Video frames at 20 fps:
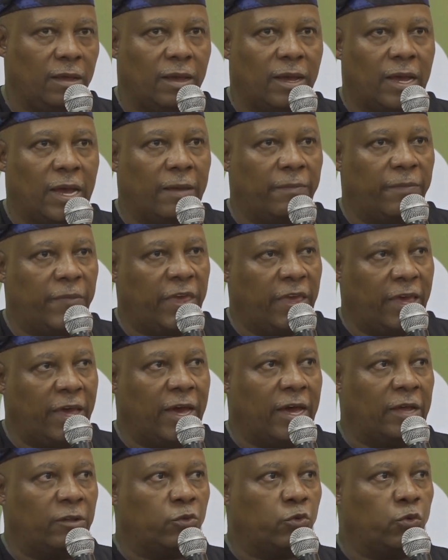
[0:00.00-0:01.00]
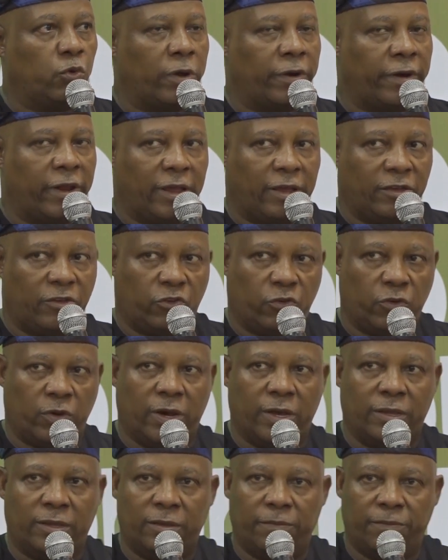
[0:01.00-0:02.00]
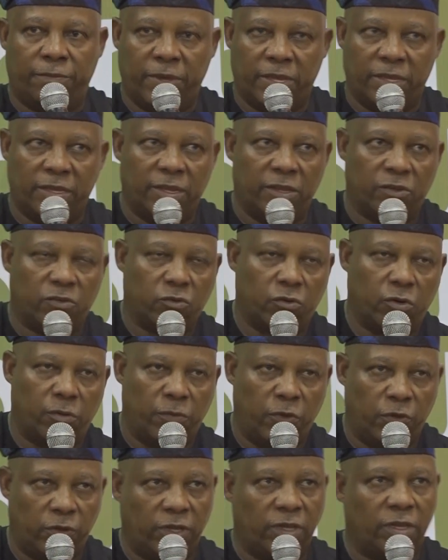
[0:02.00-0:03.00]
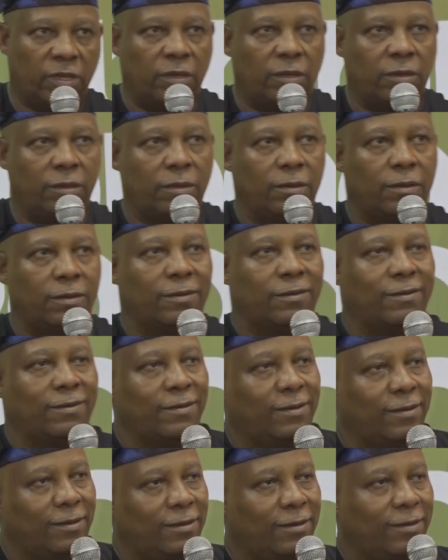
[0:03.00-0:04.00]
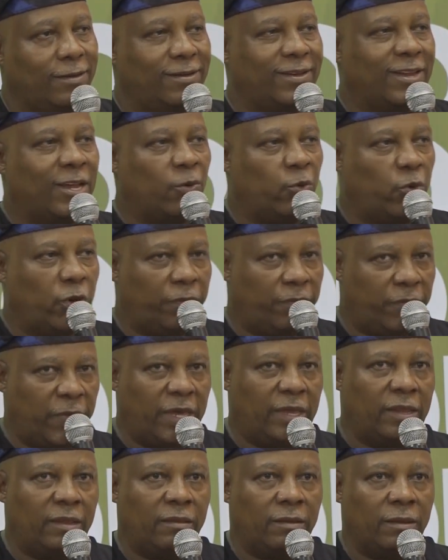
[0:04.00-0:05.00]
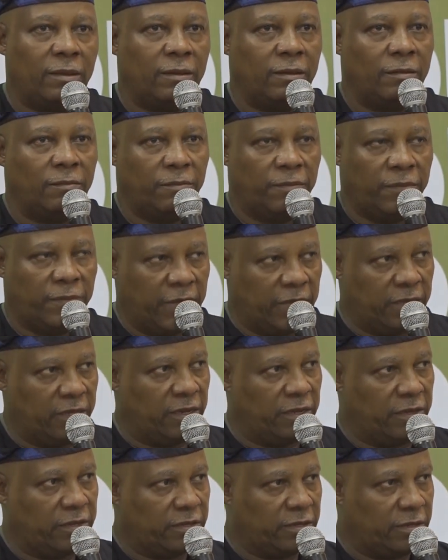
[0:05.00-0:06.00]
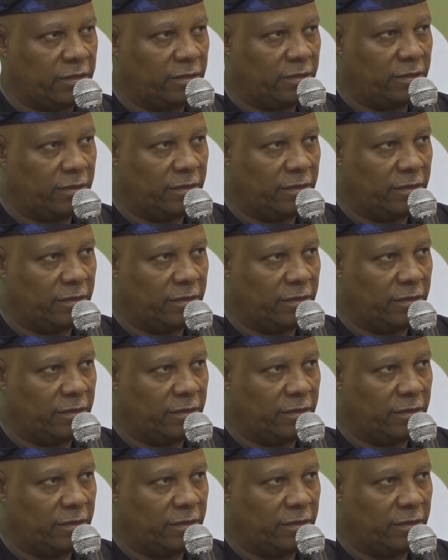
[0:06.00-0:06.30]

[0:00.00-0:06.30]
I'm here to reassure the business community that we mean business.